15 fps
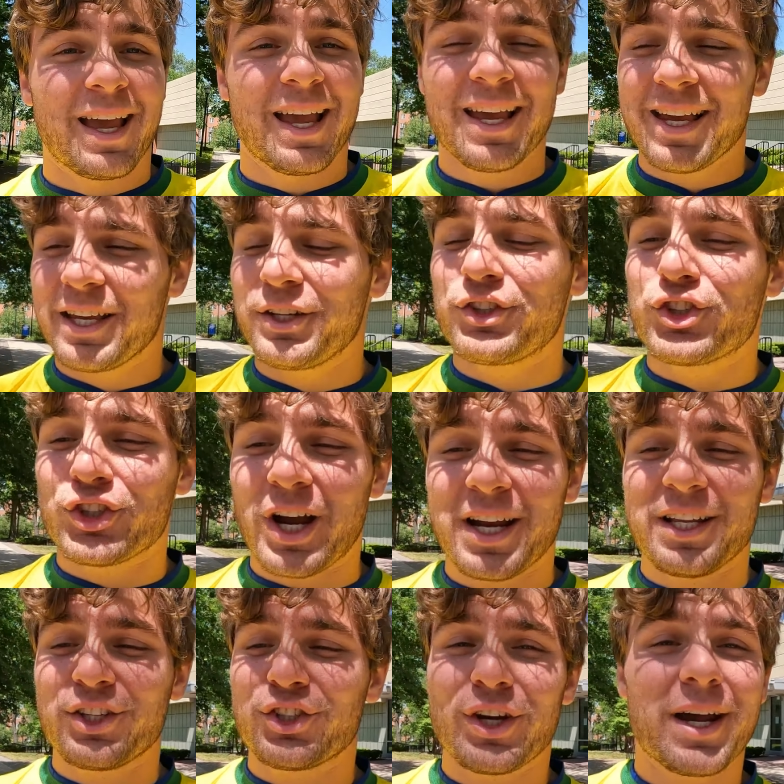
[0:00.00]
And
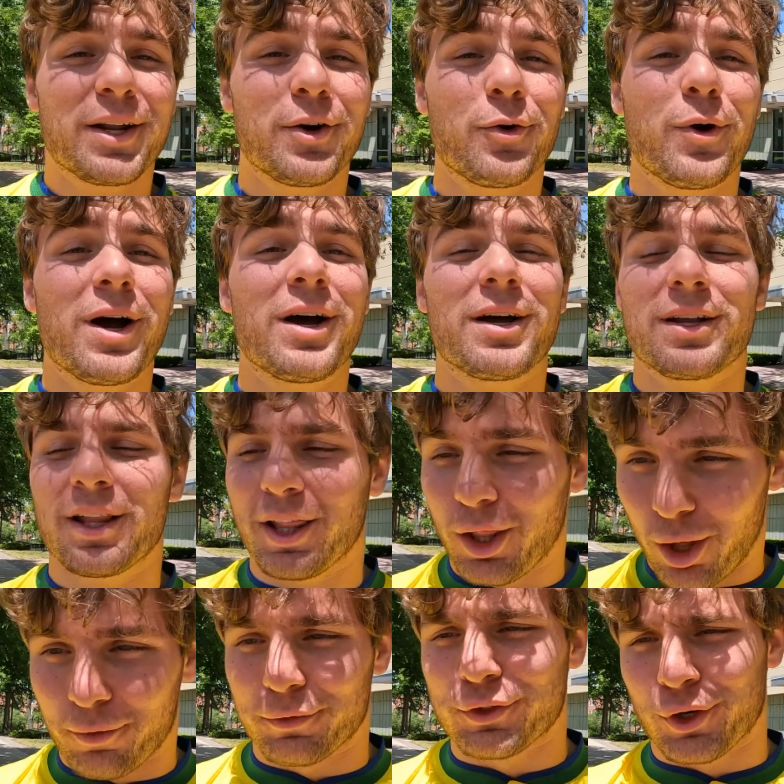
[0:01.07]
Shiny Shadow
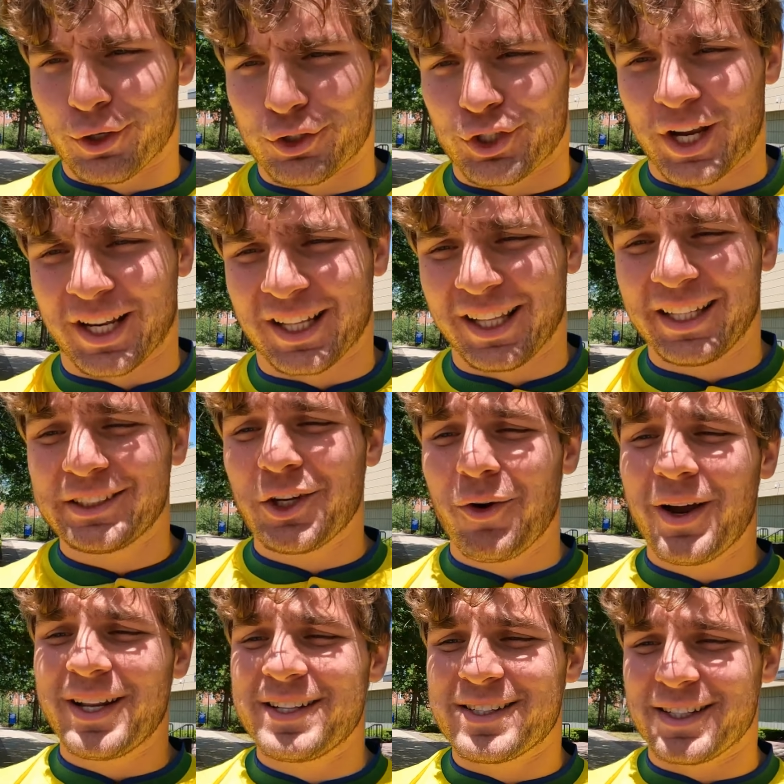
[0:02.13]
Larvitar check. Let's
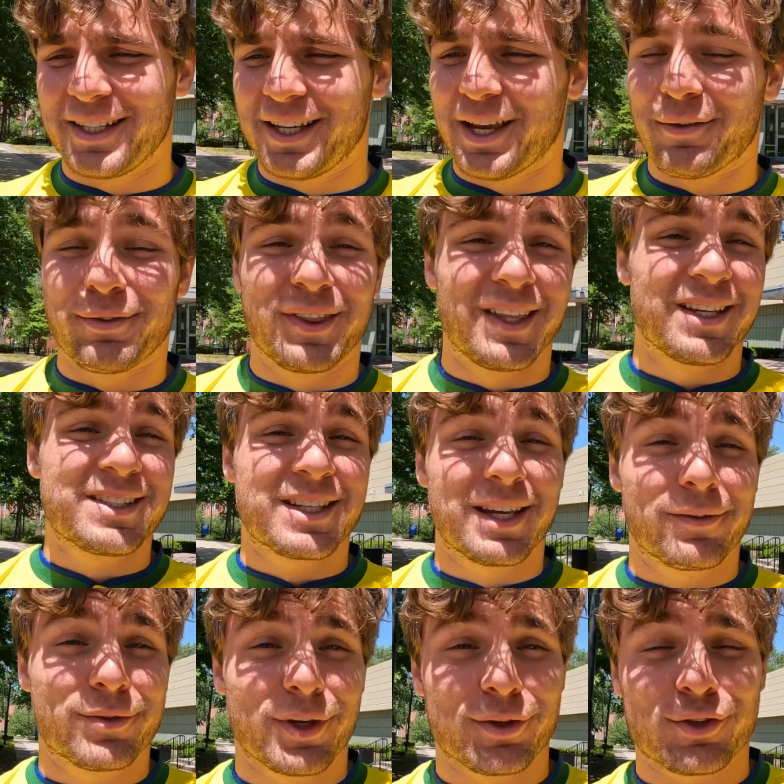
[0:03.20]
go ahead and see if this
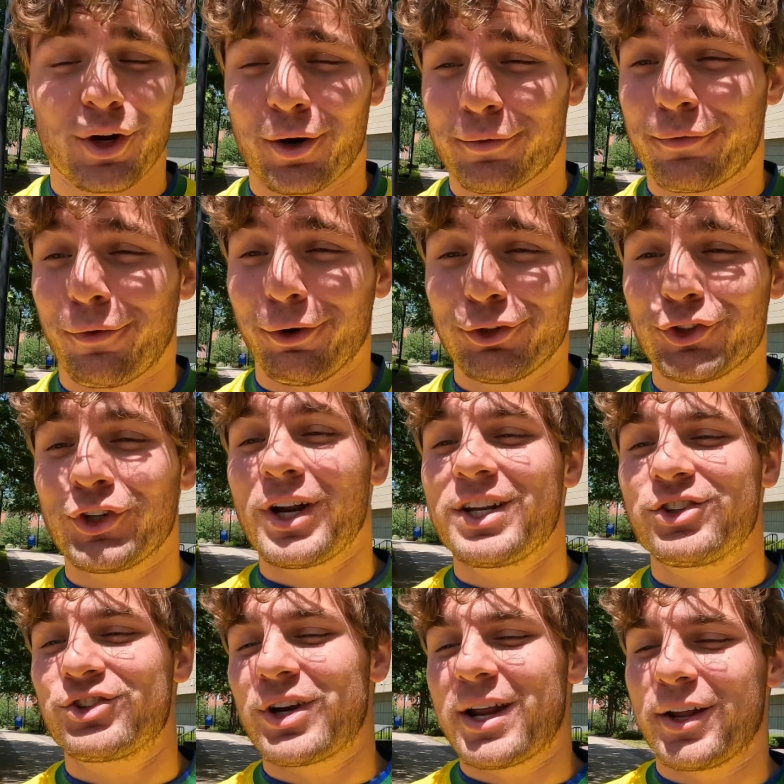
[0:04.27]
gives us our first
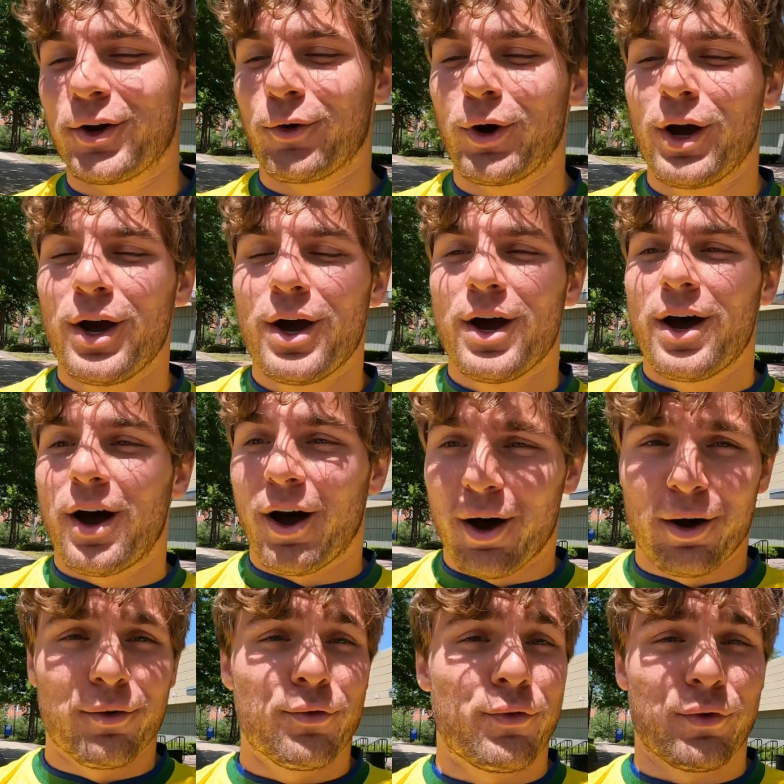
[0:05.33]
Shiny Shadow
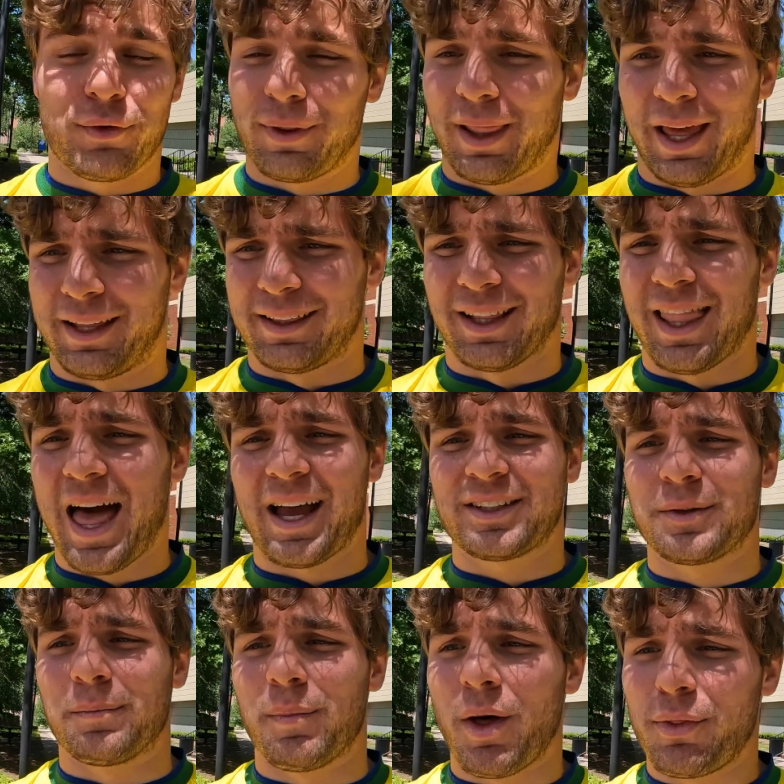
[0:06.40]
of like the
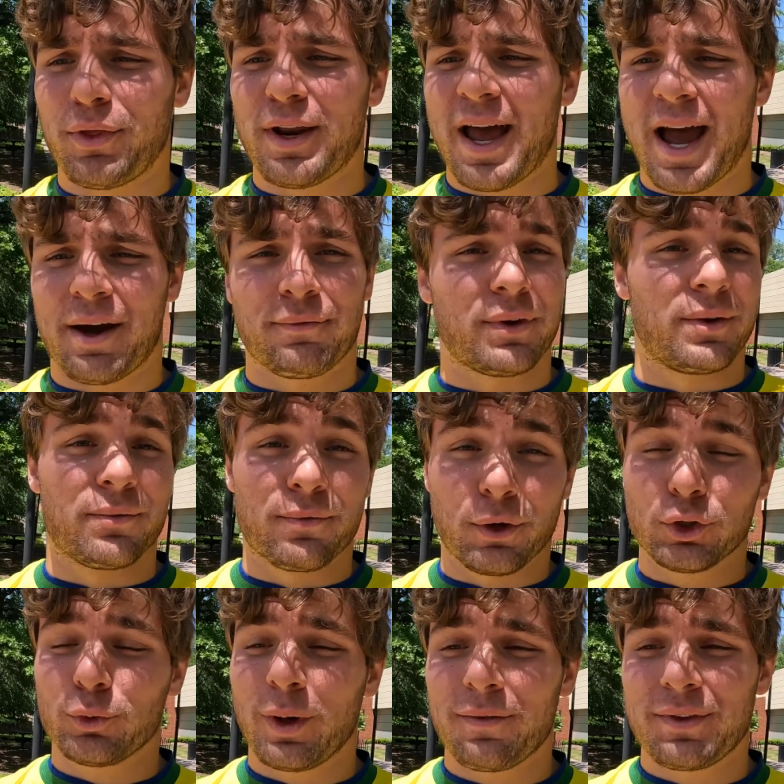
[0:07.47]
last month and a half and
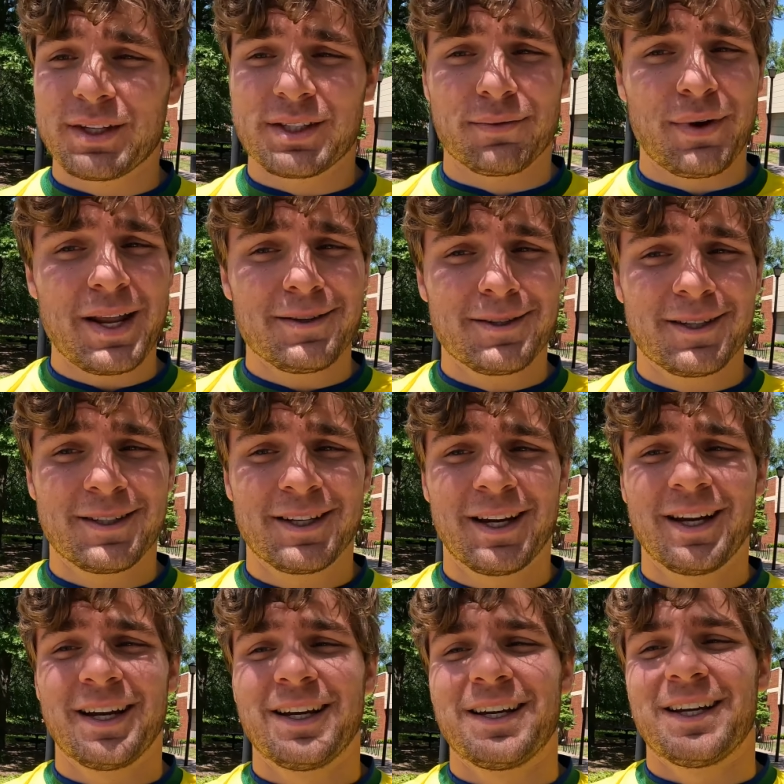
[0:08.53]
first one of this event.
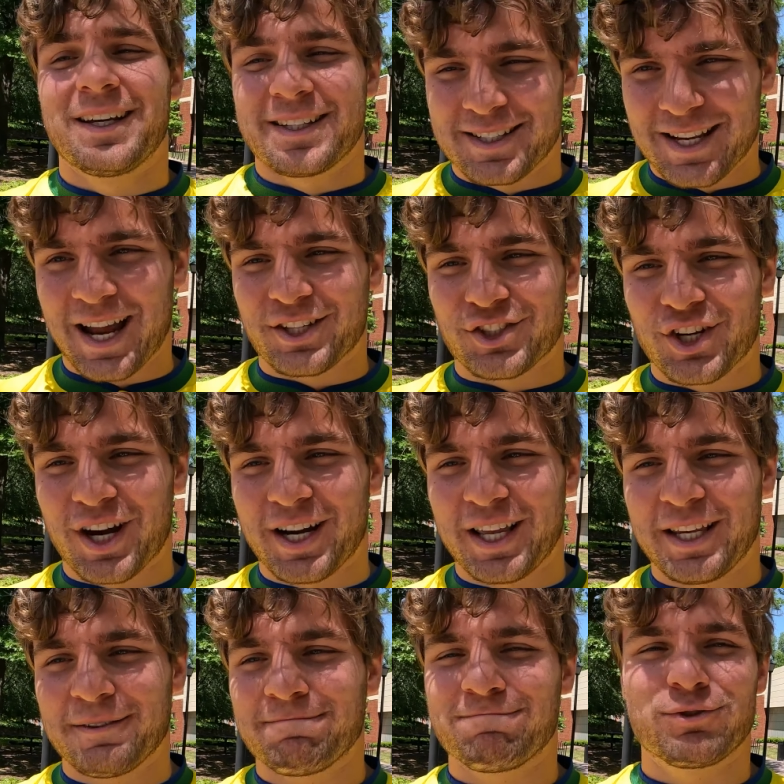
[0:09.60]
It's not
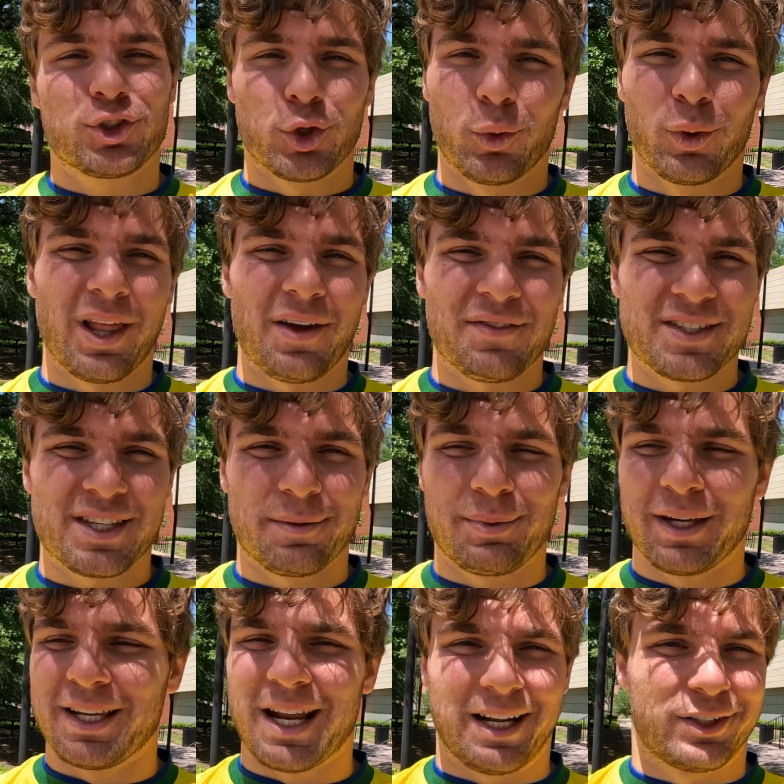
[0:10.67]
shiny, 211
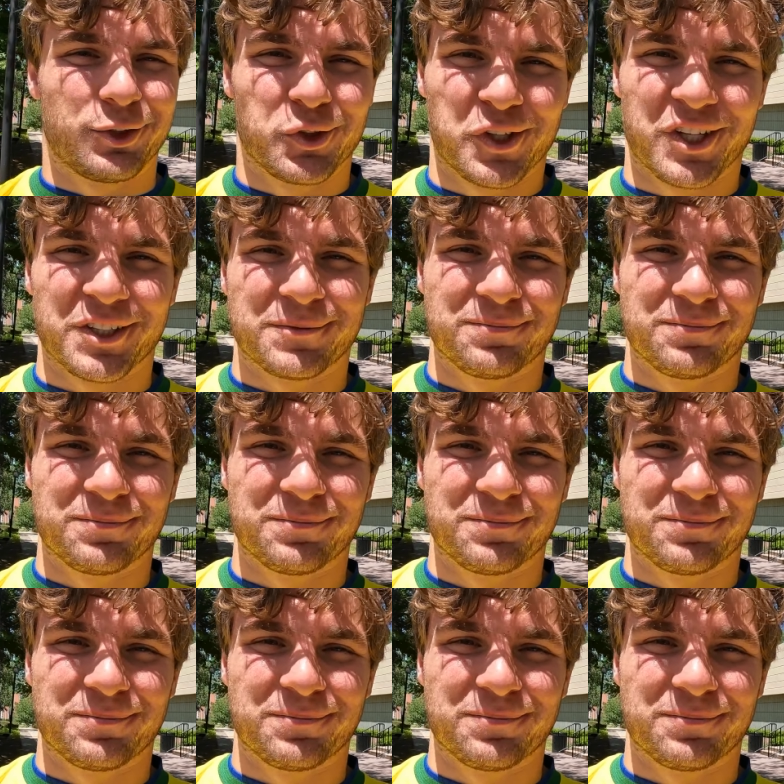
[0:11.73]
CP, not too good.